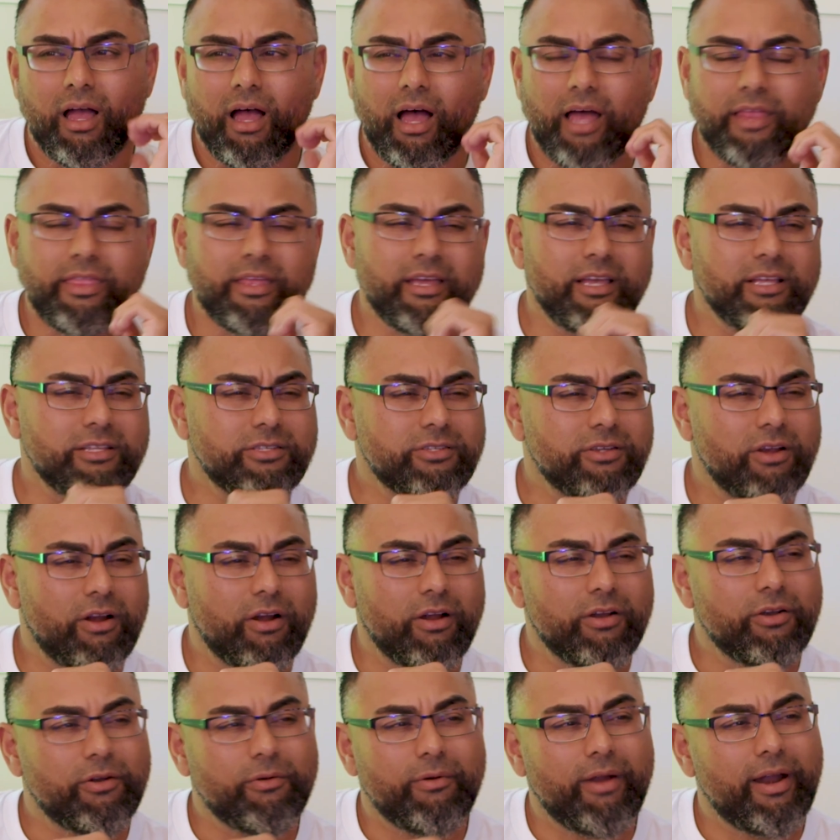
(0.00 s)
I think it's
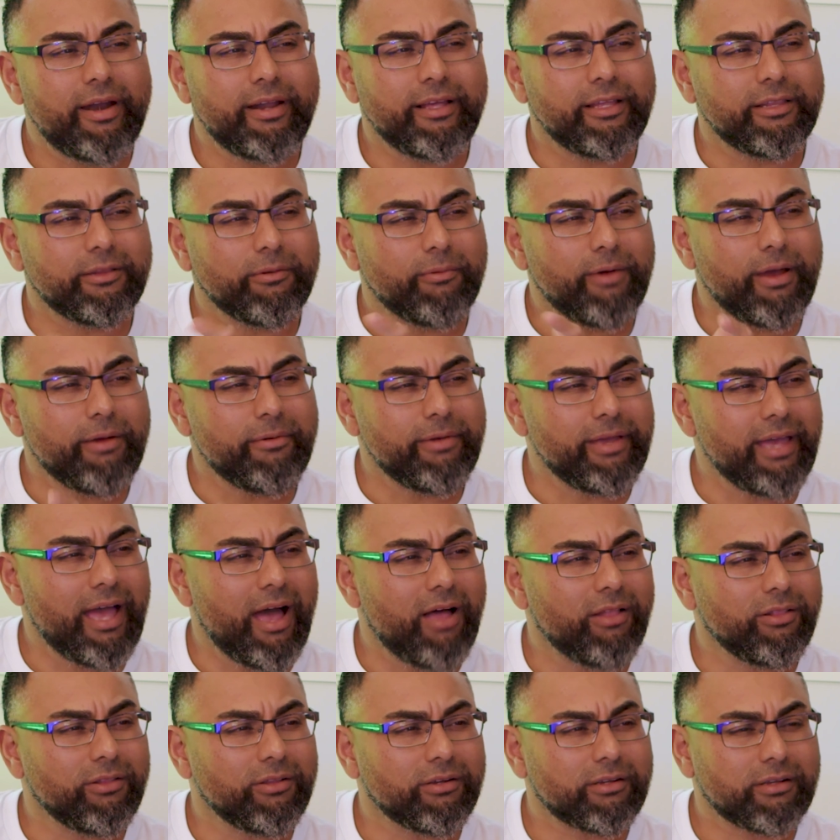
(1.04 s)
our underwriting and the way we
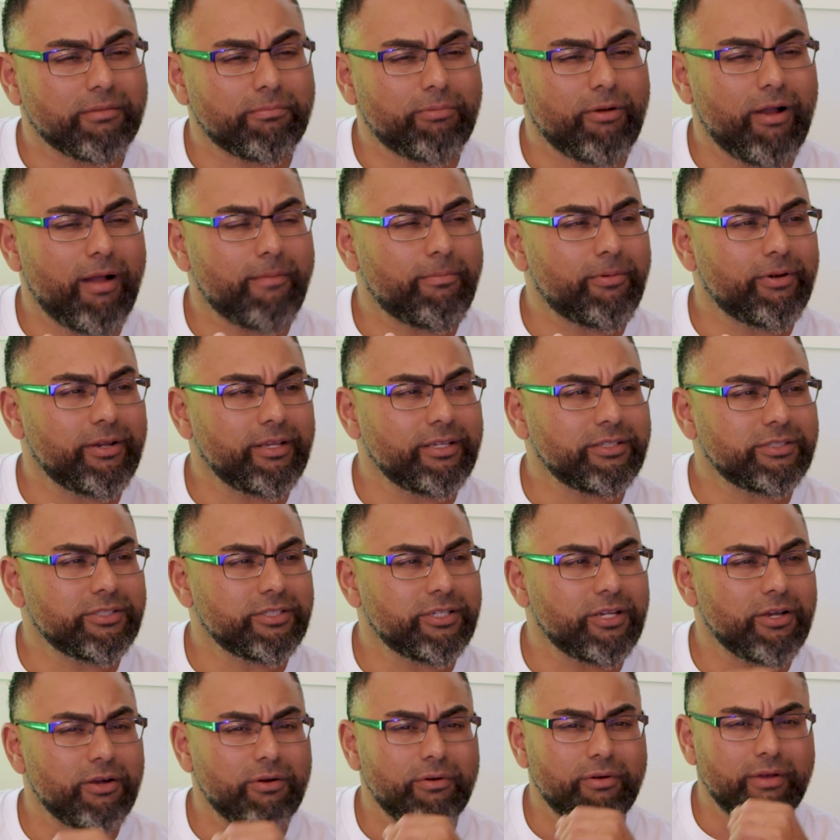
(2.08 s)
outlook at properties,
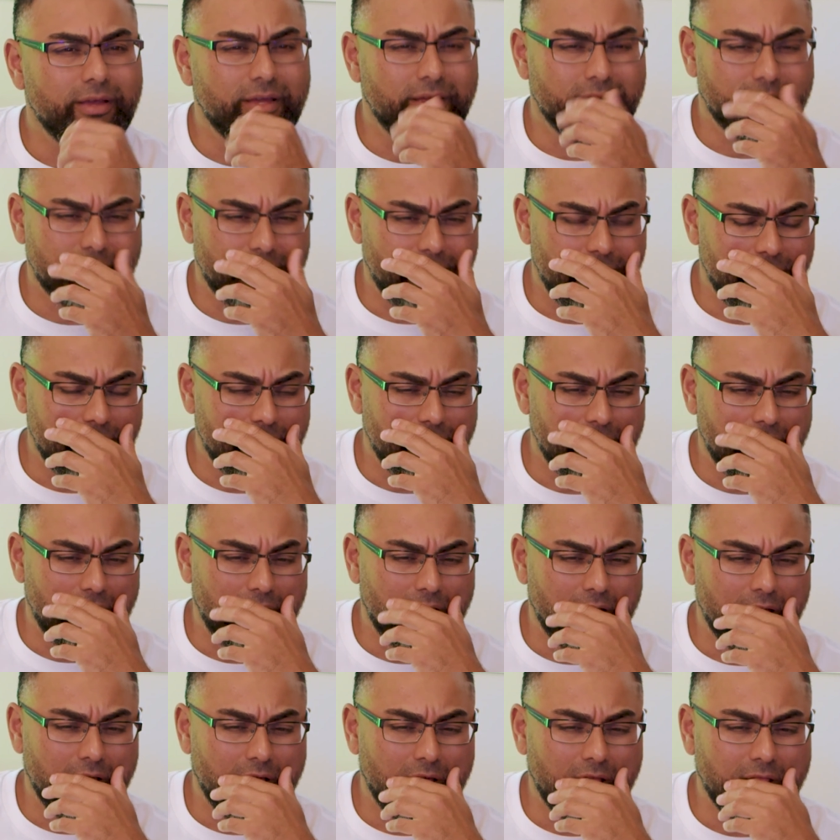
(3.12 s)
and
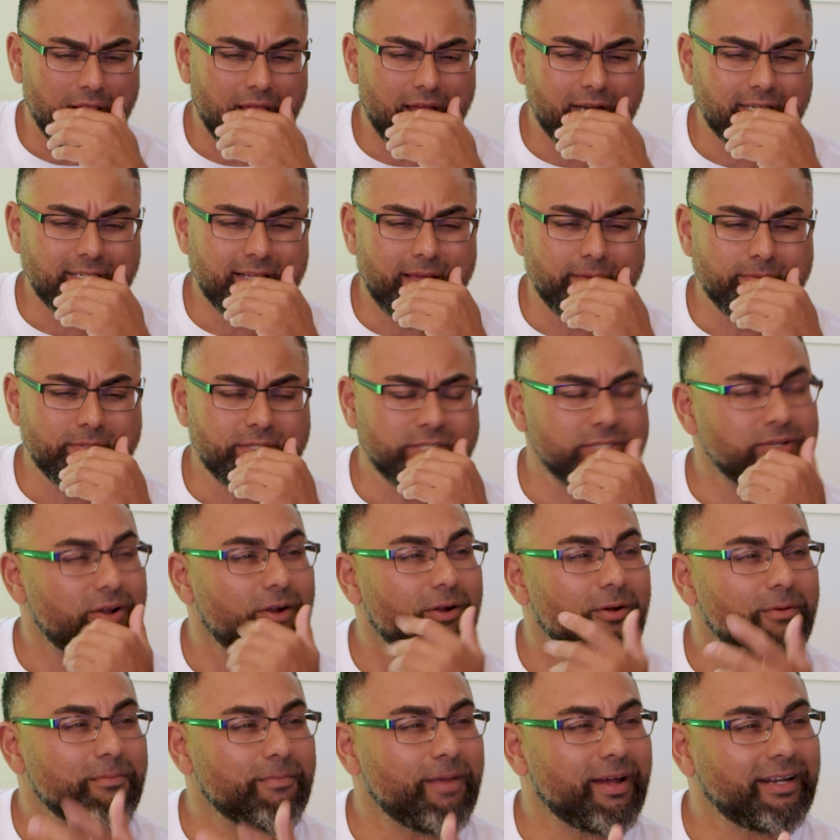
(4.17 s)
a lot of times it's
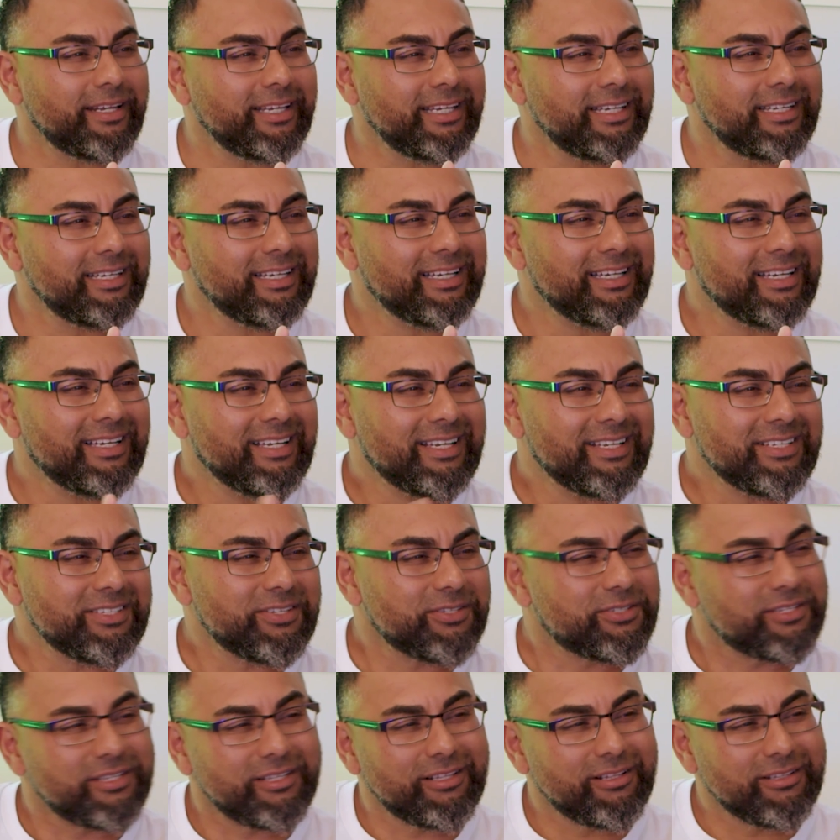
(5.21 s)
our own money. So
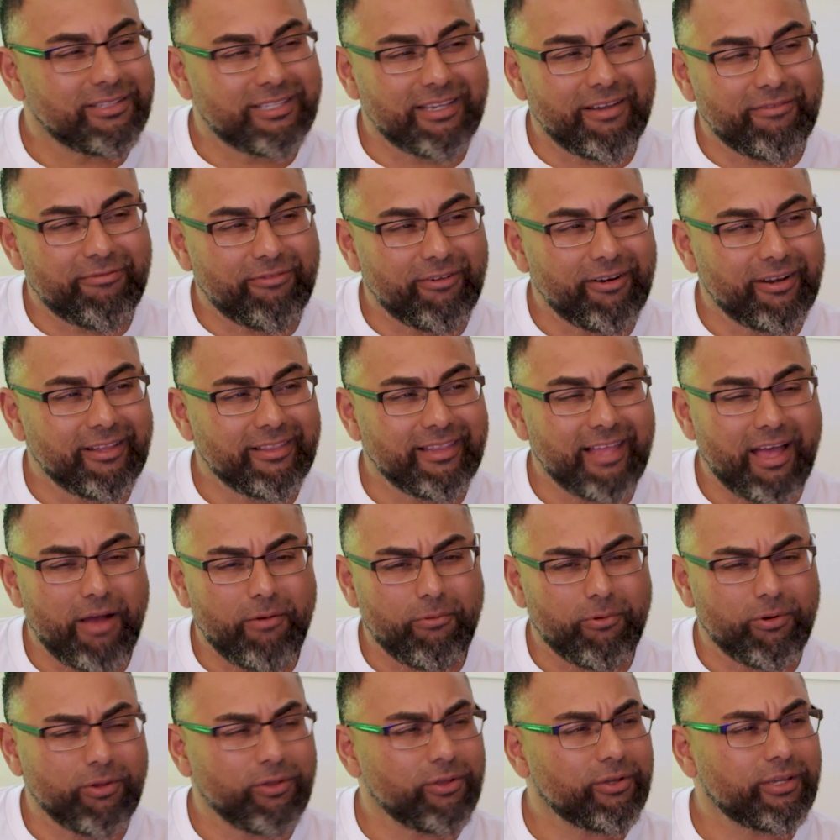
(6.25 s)
it's a little different in
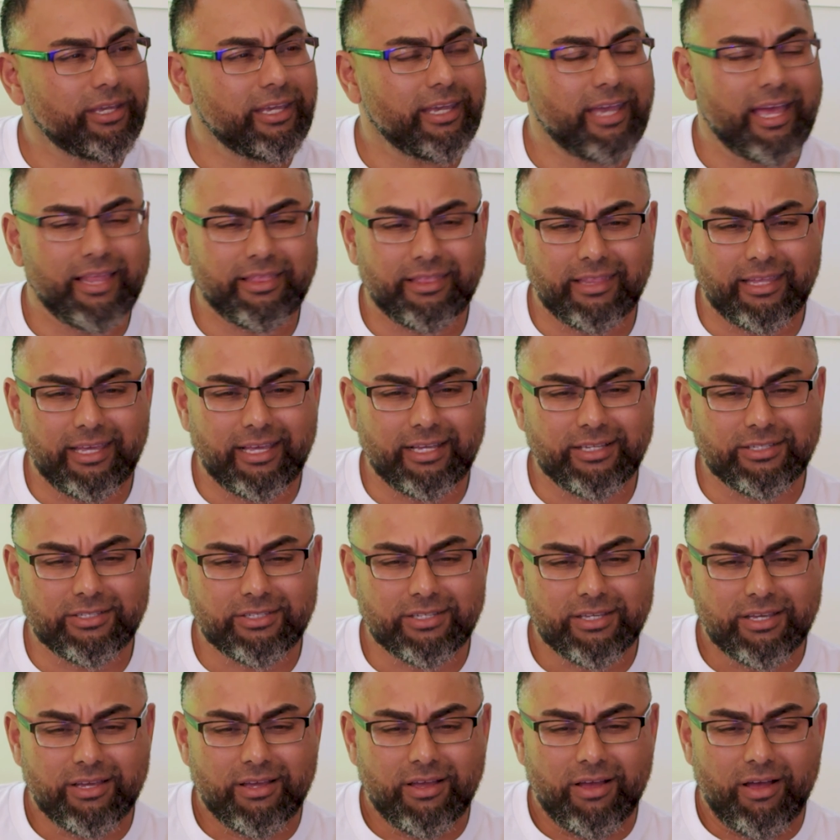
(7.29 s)
that we're looking at
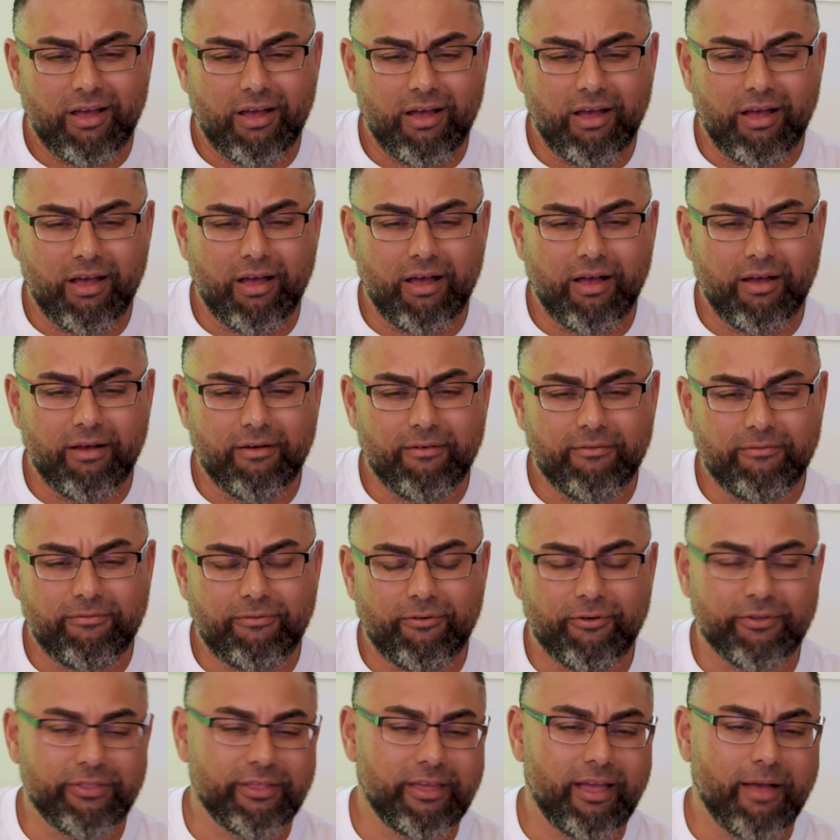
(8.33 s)
things
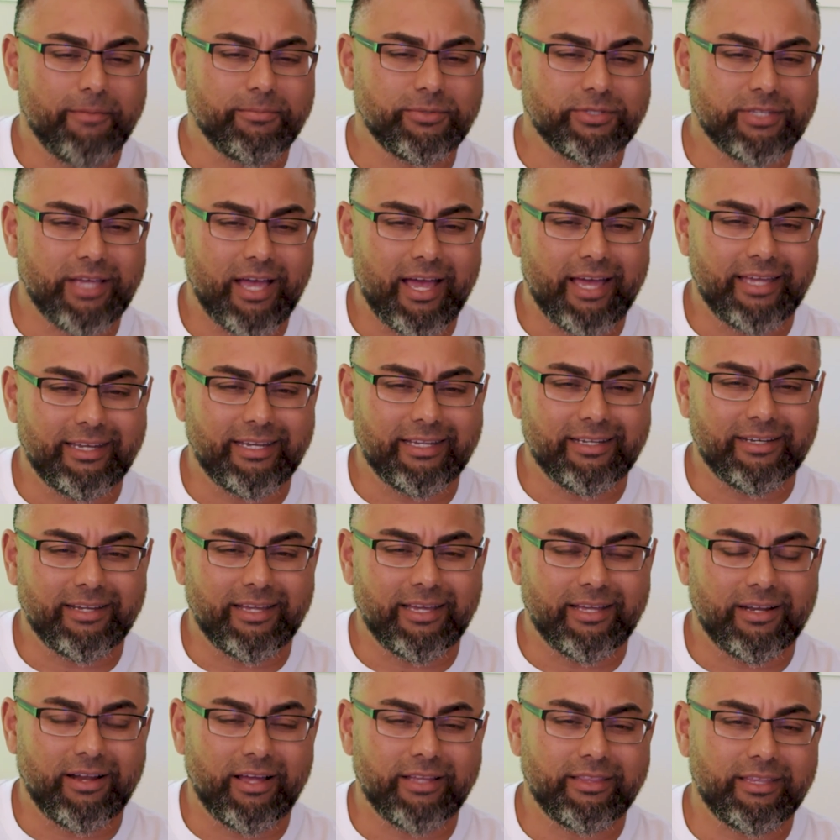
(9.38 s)
for the upside.
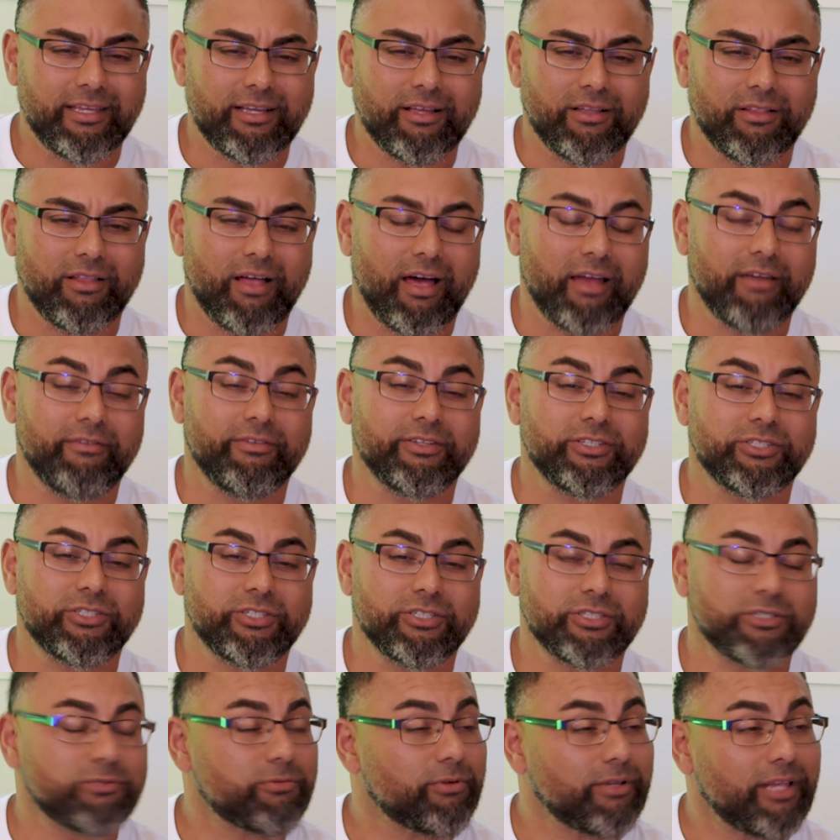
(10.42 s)
And I think a lot of it's
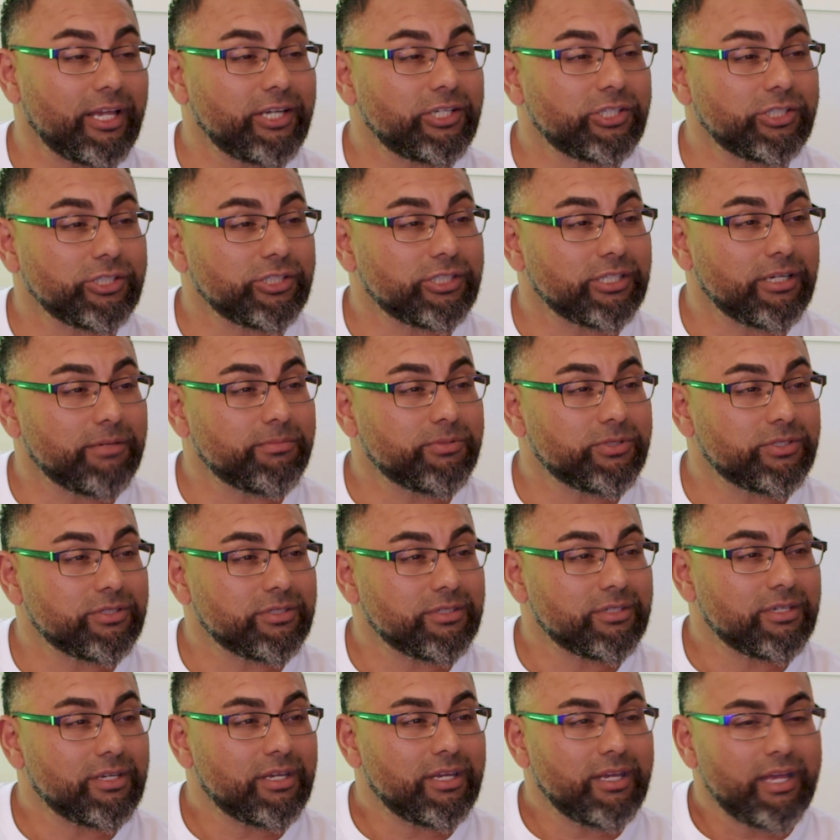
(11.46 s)
just relationships.
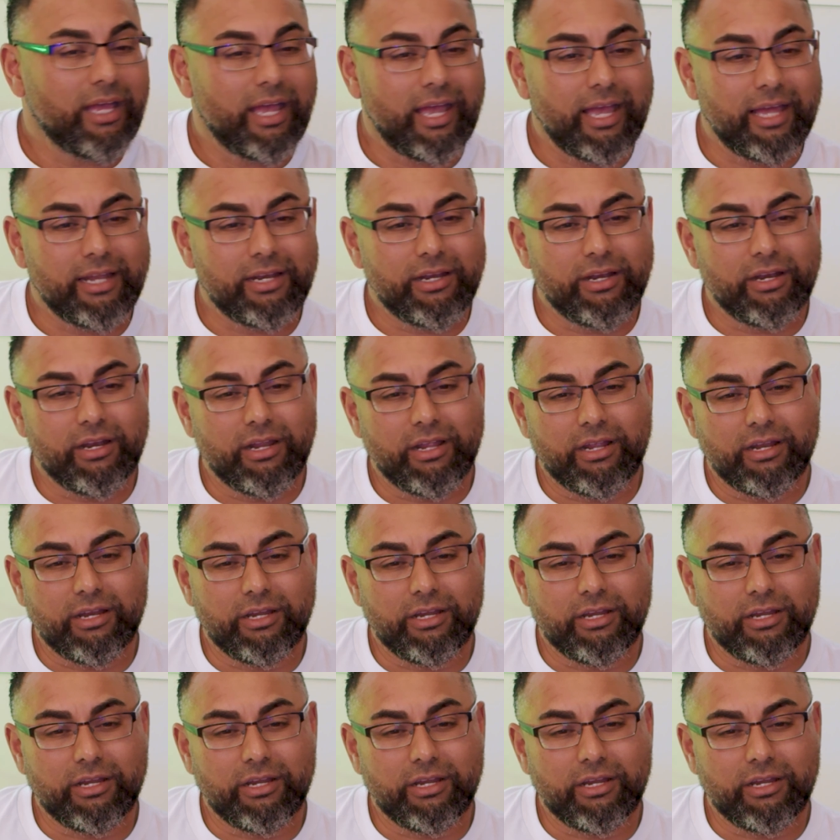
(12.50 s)
And,